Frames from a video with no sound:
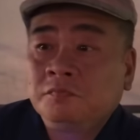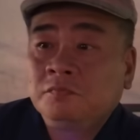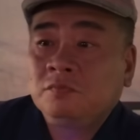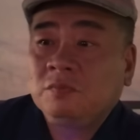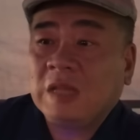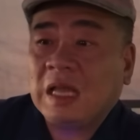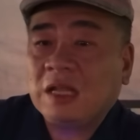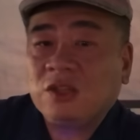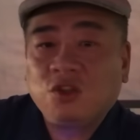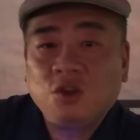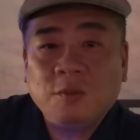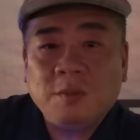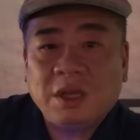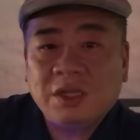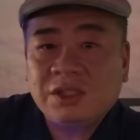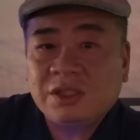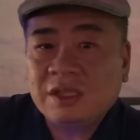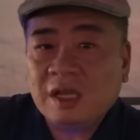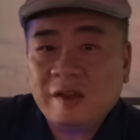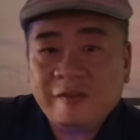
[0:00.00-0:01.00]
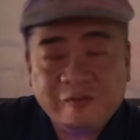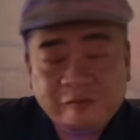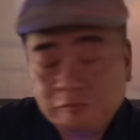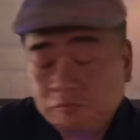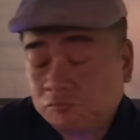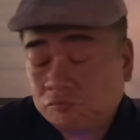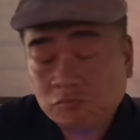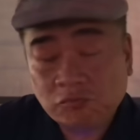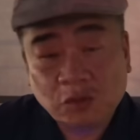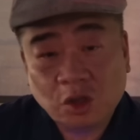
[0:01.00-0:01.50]
not too much stuff,
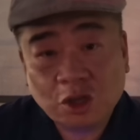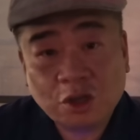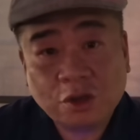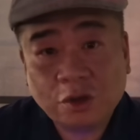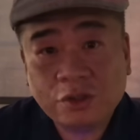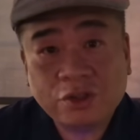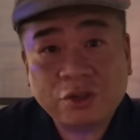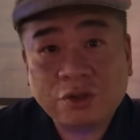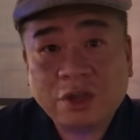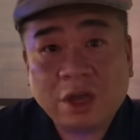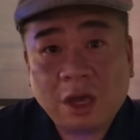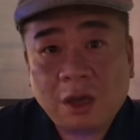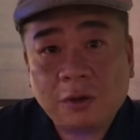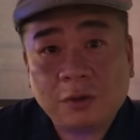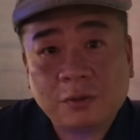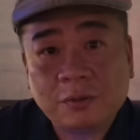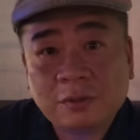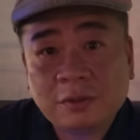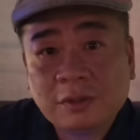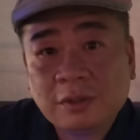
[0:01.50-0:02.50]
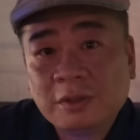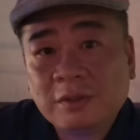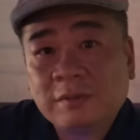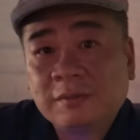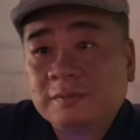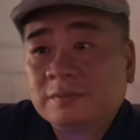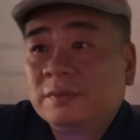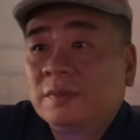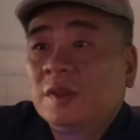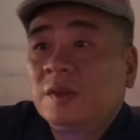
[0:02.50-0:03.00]
you're good to go,
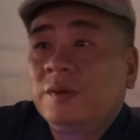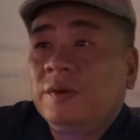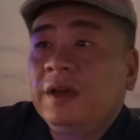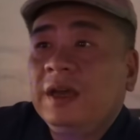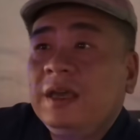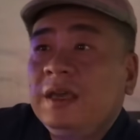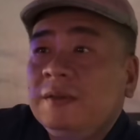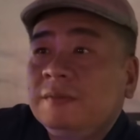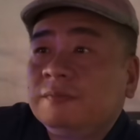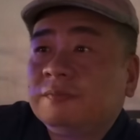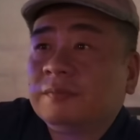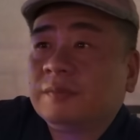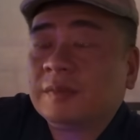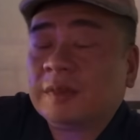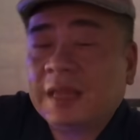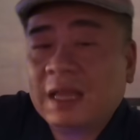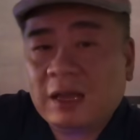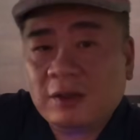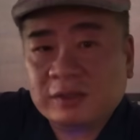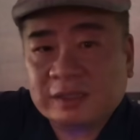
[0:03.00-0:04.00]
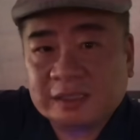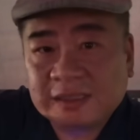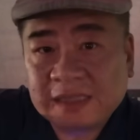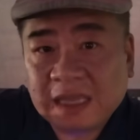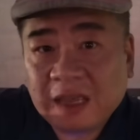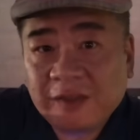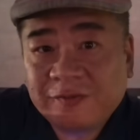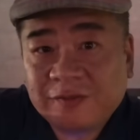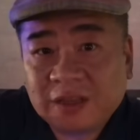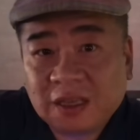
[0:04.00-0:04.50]
right? Now,
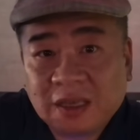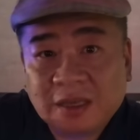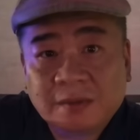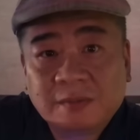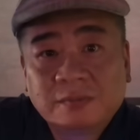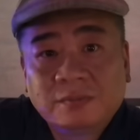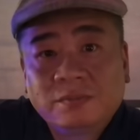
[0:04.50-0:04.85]
safety.